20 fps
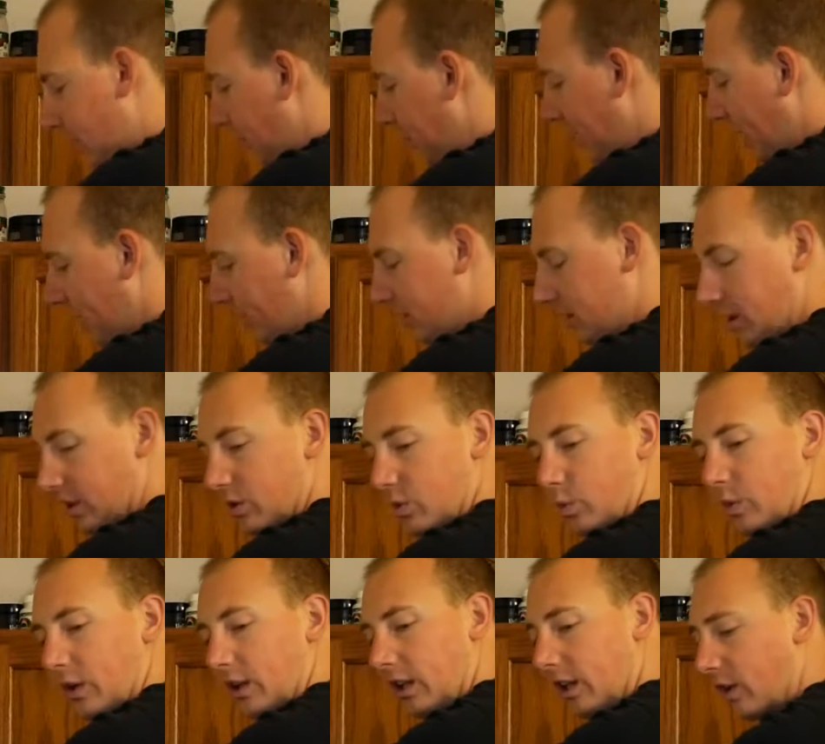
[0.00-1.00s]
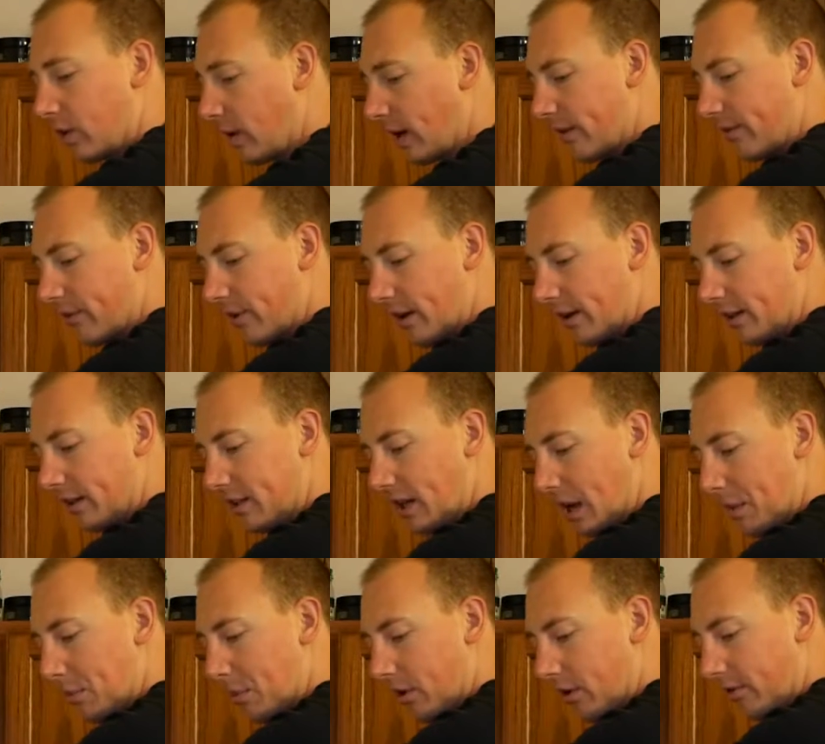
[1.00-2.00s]
turmeric's just really great for any
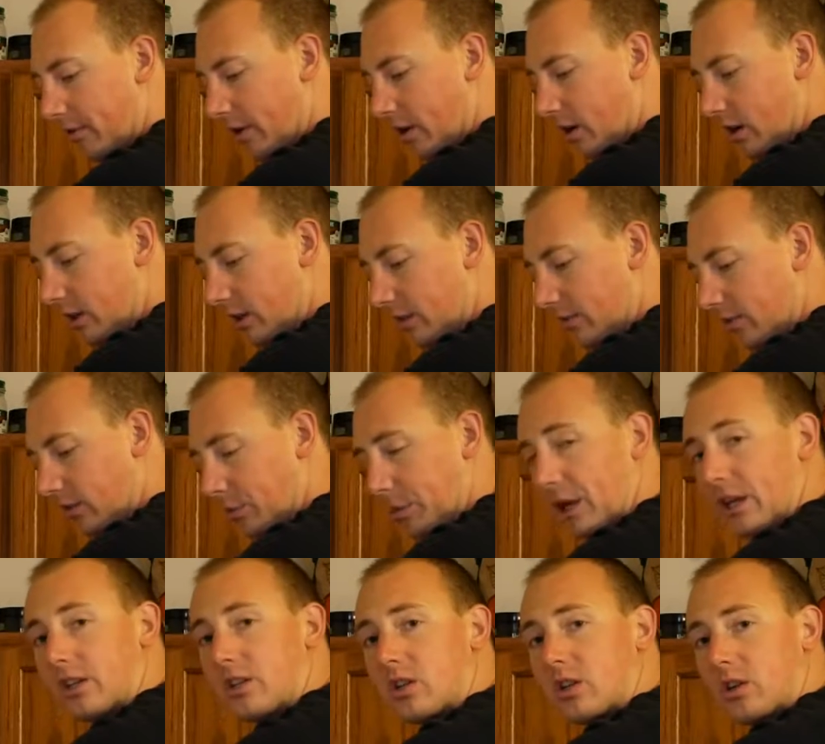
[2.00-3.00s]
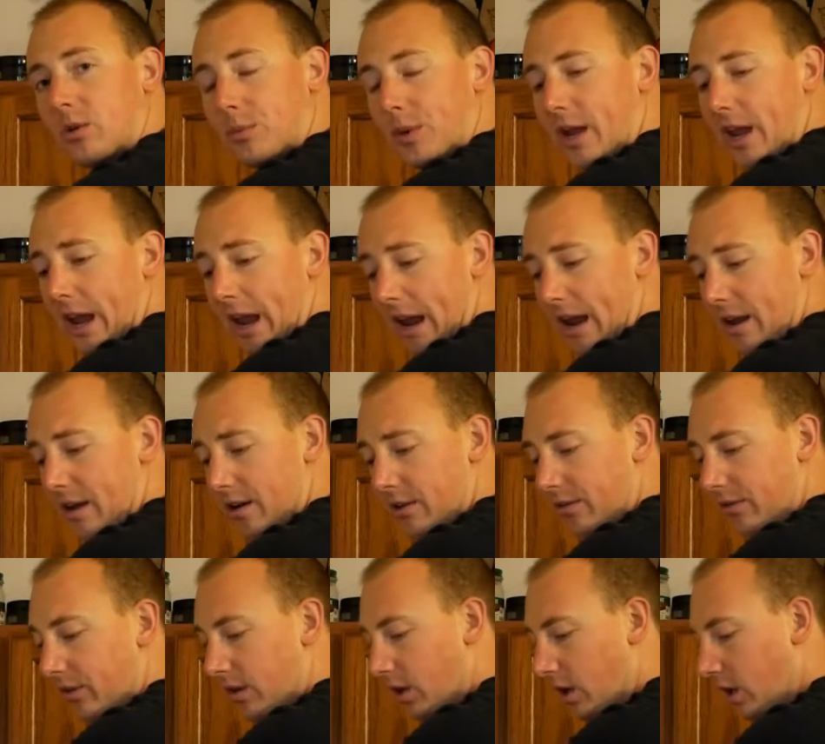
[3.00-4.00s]
type of inflammation you may have.
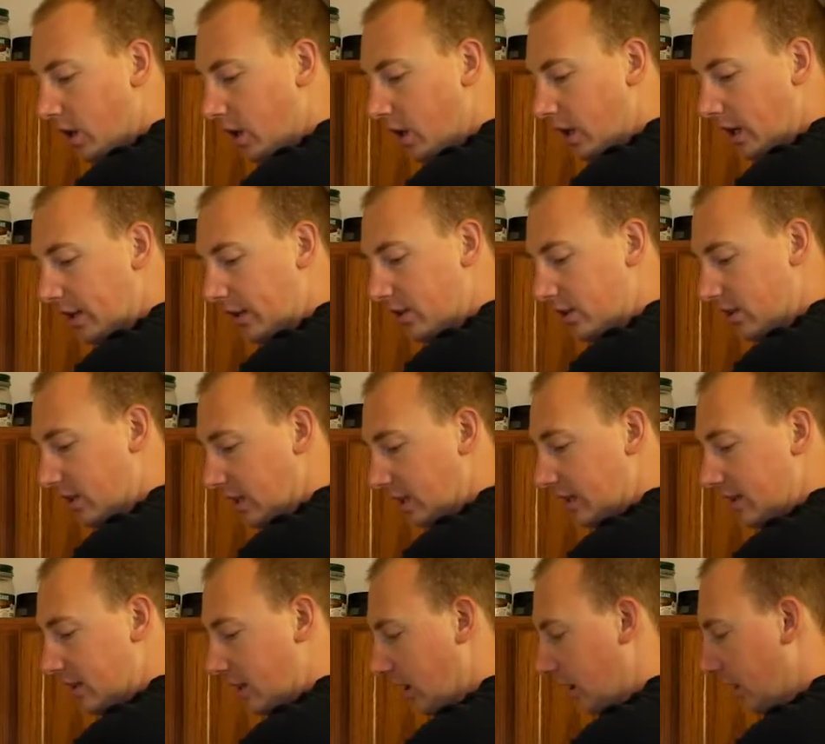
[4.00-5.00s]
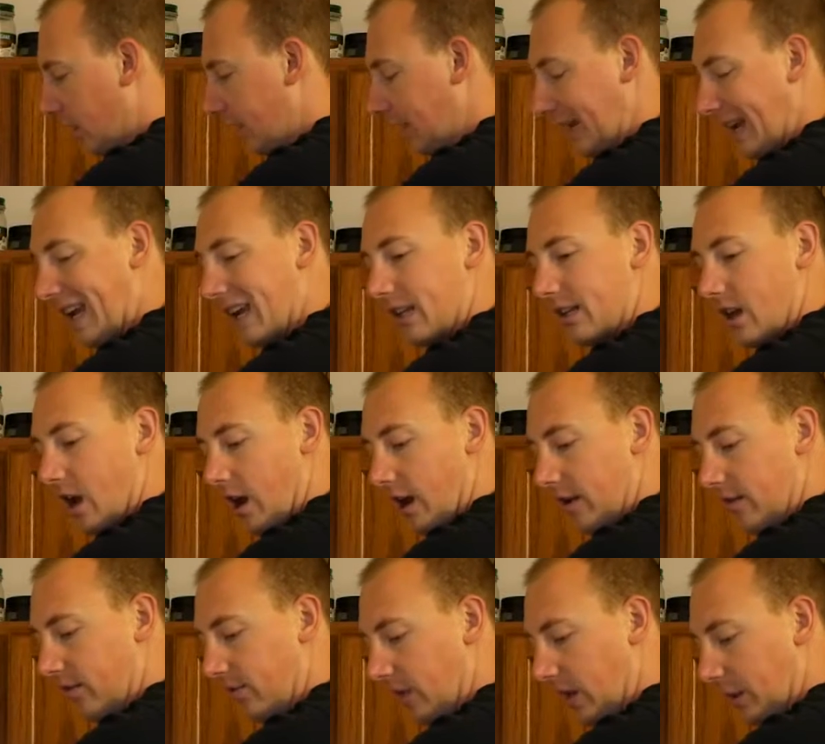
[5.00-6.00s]
It's an
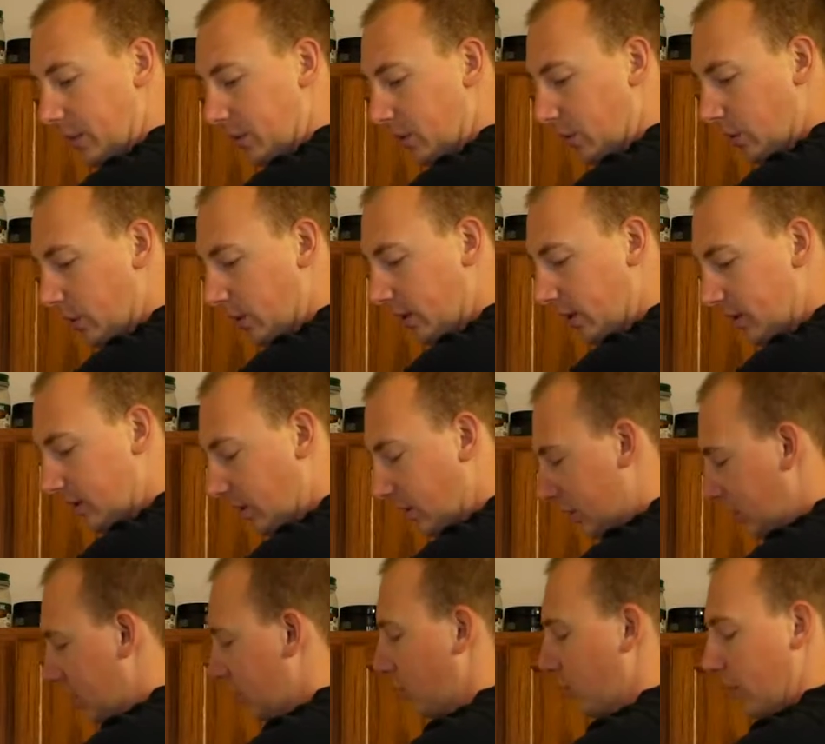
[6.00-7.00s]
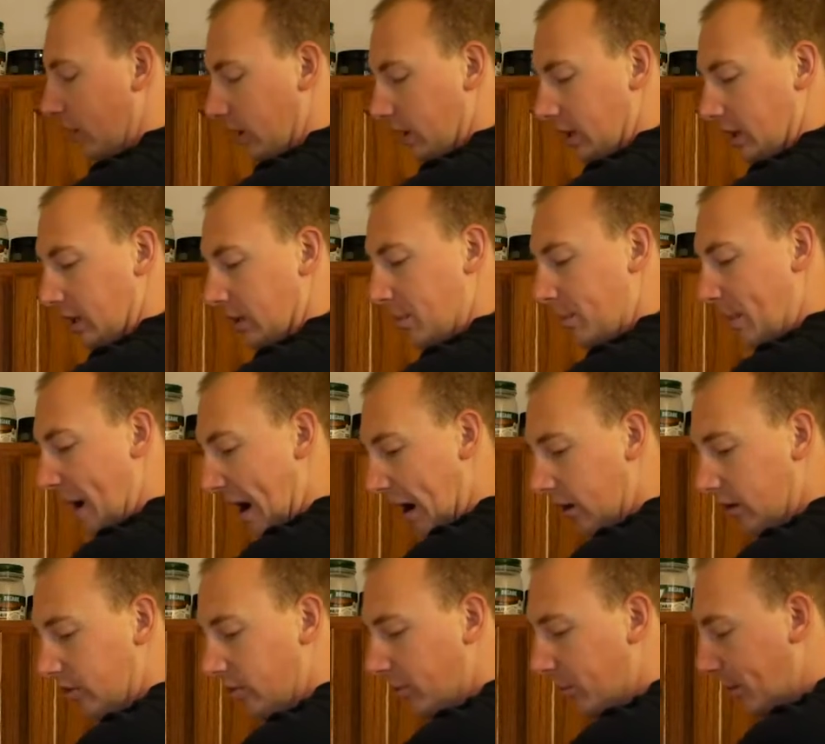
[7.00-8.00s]
anti-inflammatory, so it's just really
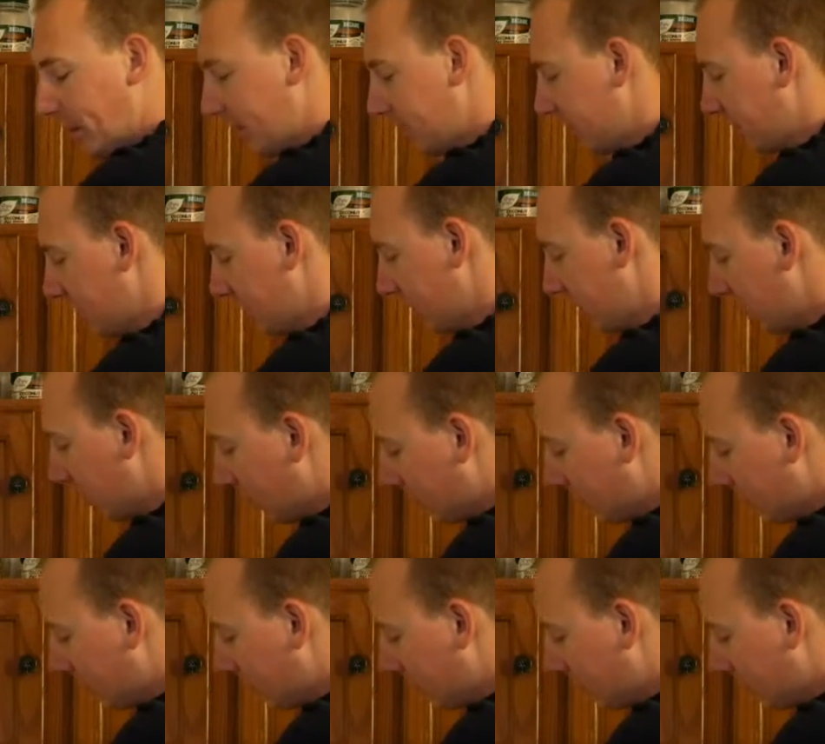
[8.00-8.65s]
powerful medicine.